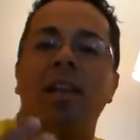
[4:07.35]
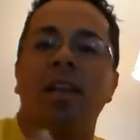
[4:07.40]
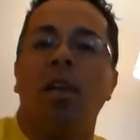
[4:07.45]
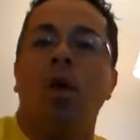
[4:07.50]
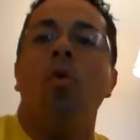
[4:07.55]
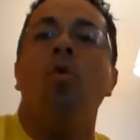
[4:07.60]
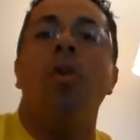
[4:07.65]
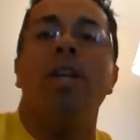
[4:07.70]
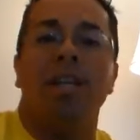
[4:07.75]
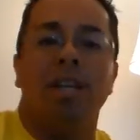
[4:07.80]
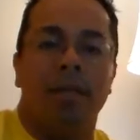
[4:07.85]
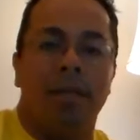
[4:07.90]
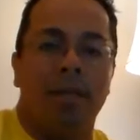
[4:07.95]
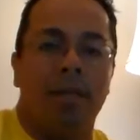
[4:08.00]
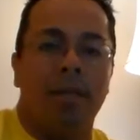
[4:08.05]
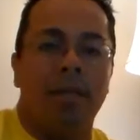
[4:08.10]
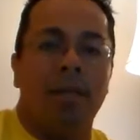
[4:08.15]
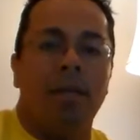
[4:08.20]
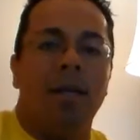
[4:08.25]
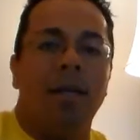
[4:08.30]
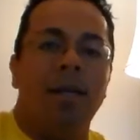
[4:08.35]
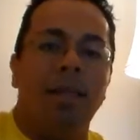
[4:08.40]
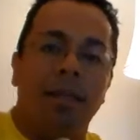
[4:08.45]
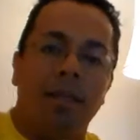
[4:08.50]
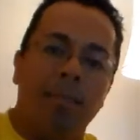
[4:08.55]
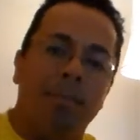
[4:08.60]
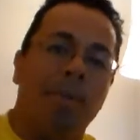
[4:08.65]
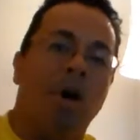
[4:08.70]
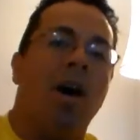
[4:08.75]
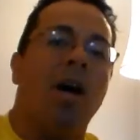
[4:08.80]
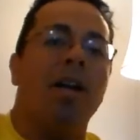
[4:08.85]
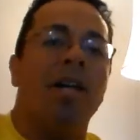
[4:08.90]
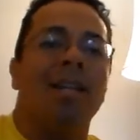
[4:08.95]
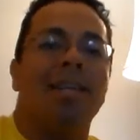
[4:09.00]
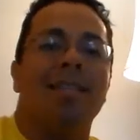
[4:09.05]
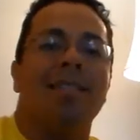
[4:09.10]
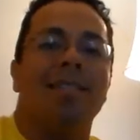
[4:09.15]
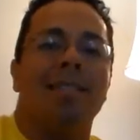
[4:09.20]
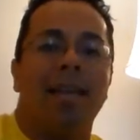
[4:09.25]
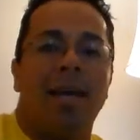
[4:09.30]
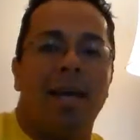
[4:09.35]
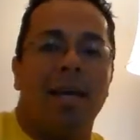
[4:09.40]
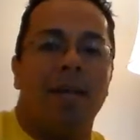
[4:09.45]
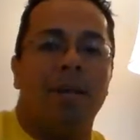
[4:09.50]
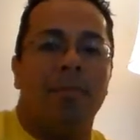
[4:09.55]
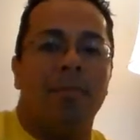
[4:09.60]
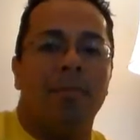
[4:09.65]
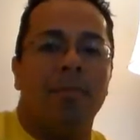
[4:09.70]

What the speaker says: loading that the body is getting.